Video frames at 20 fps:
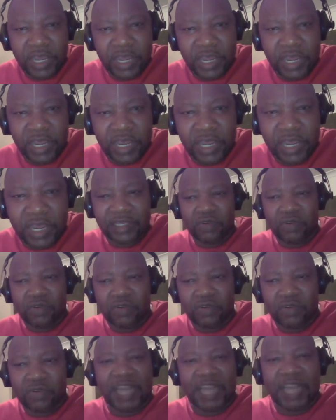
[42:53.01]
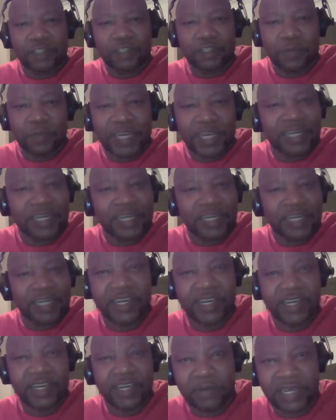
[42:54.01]
And there's not much to my
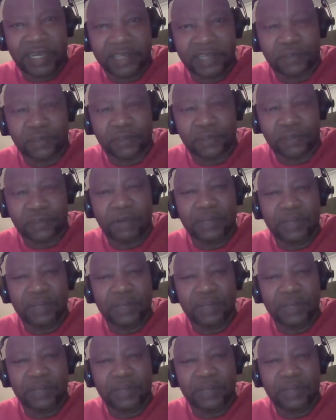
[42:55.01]
life anyway.